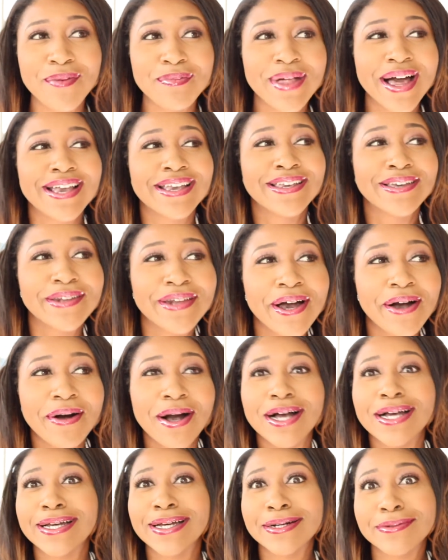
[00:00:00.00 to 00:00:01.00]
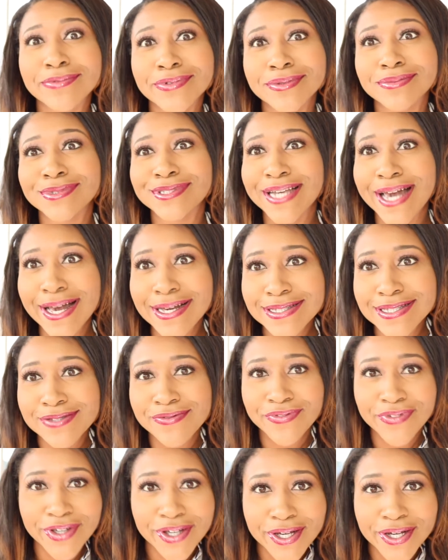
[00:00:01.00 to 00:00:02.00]
I'm like, I am from
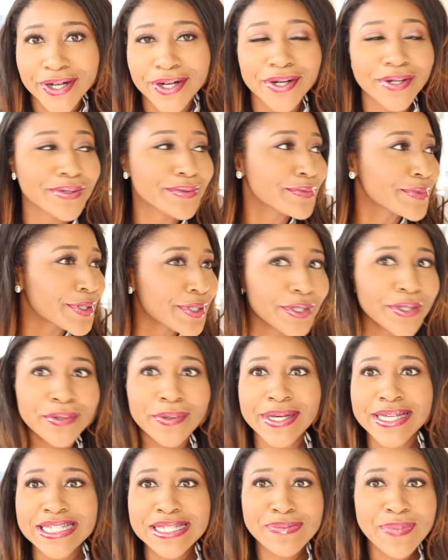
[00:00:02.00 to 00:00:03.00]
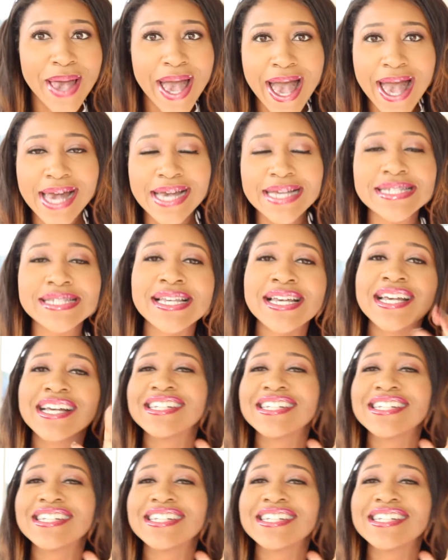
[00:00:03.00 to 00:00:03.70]
Jacksonville. What do you expect?